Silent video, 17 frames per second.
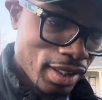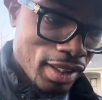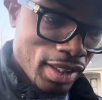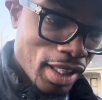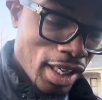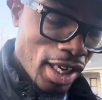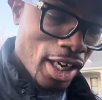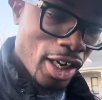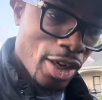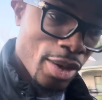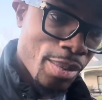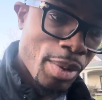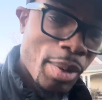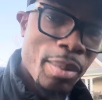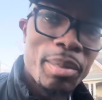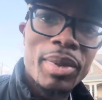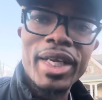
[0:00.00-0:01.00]

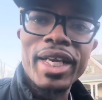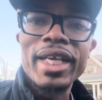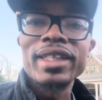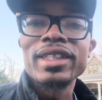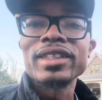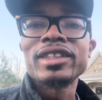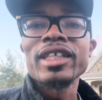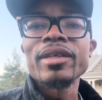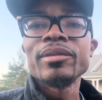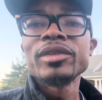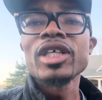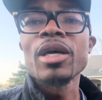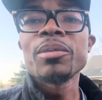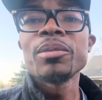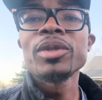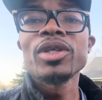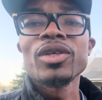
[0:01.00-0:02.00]
But at the same
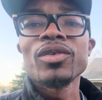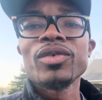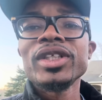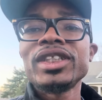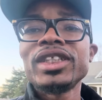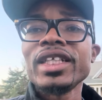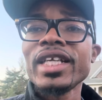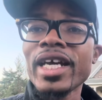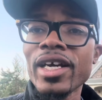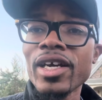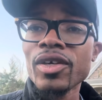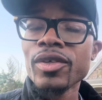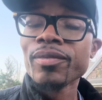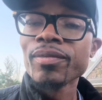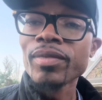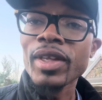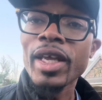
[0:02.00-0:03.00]
time, I'm gonna rent it now,
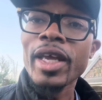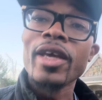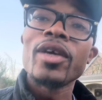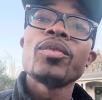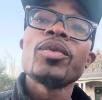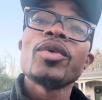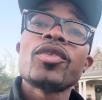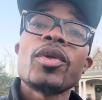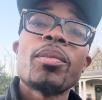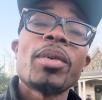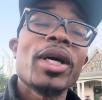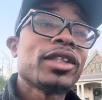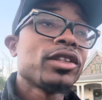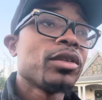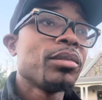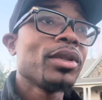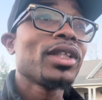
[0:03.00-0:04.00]
and with the
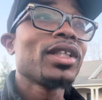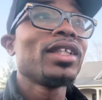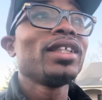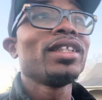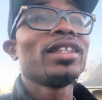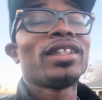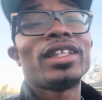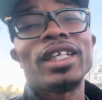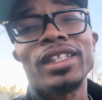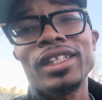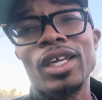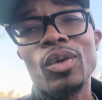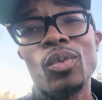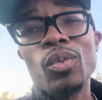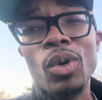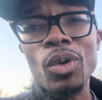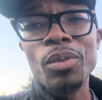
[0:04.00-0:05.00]
possibility that they
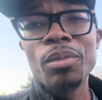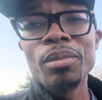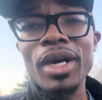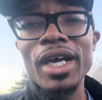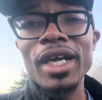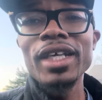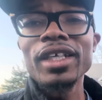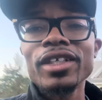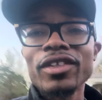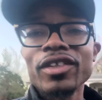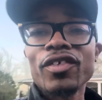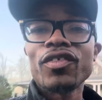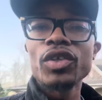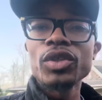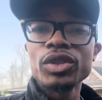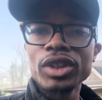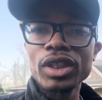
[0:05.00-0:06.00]
won't buy it in the
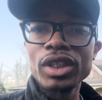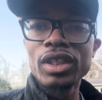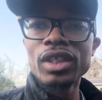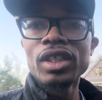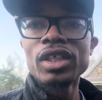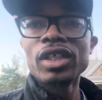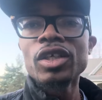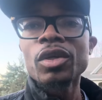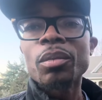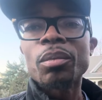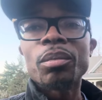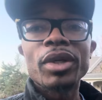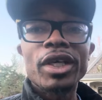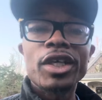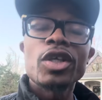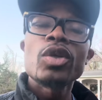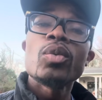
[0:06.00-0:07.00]
future,
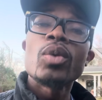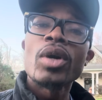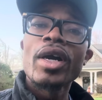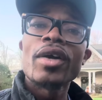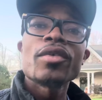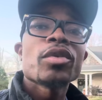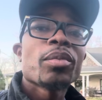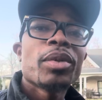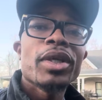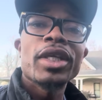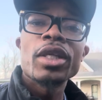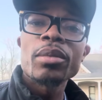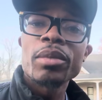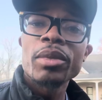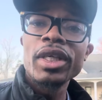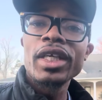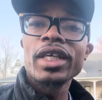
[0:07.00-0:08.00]
but you won't have to put any
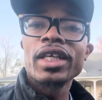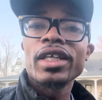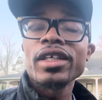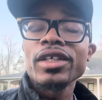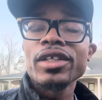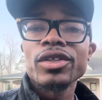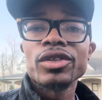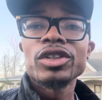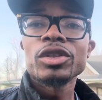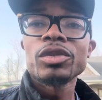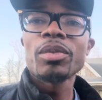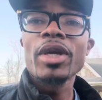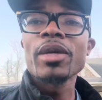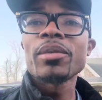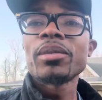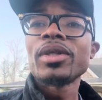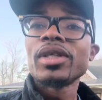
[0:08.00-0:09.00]
money in it. You'll just be
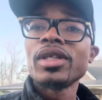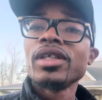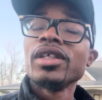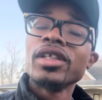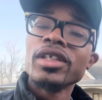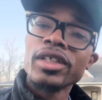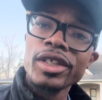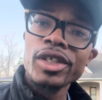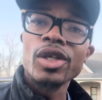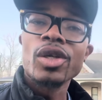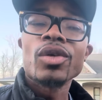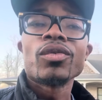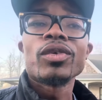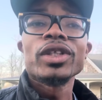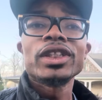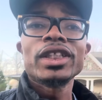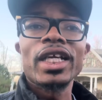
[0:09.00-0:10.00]
able to,
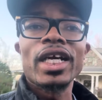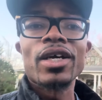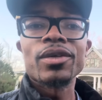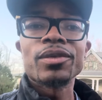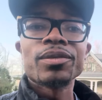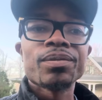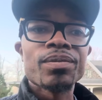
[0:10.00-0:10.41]
rent it out.